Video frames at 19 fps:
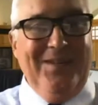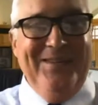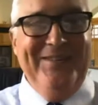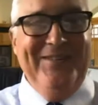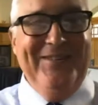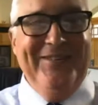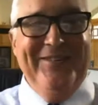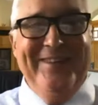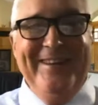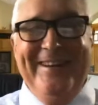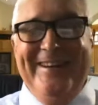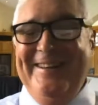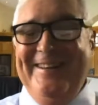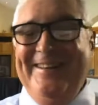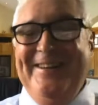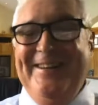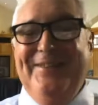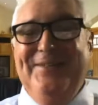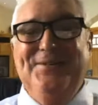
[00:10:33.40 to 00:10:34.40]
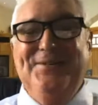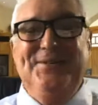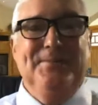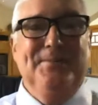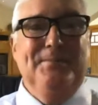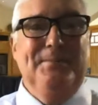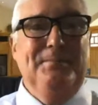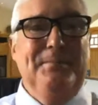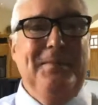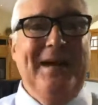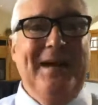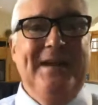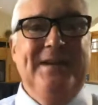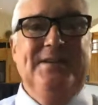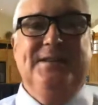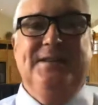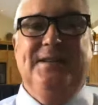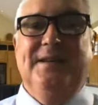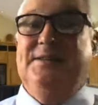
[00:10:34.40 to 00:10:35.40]
3 in a year is
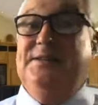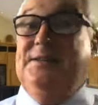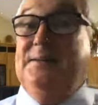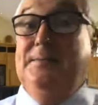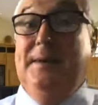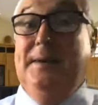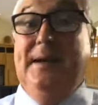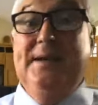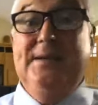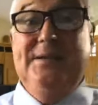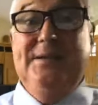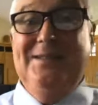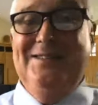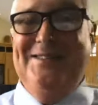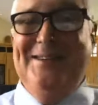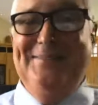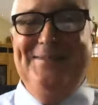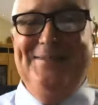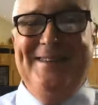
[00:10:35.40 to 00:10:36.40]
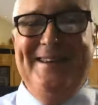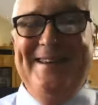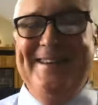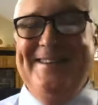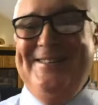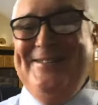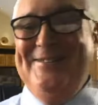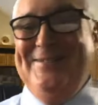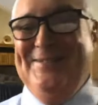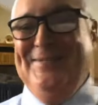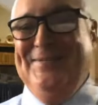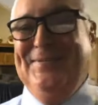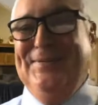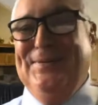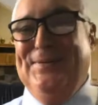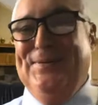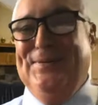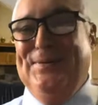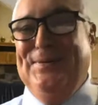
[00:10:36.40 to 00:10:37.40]
amazing. That's an amazing temptation
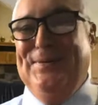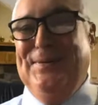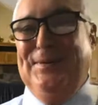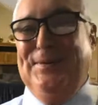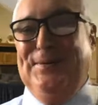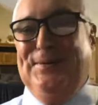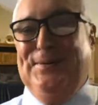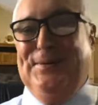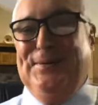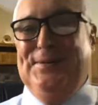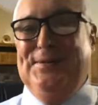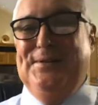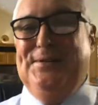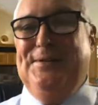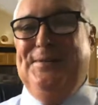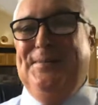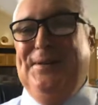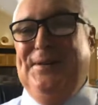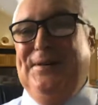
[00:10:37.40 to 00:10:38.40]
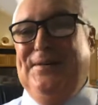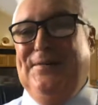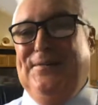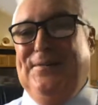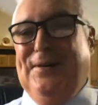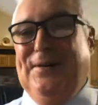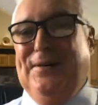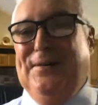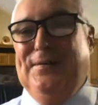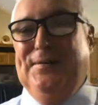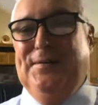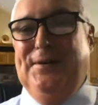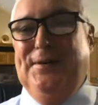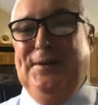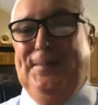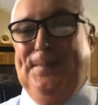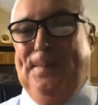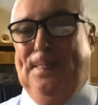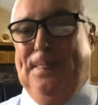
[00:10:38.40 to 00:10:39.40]
for the lawyers to be involved in.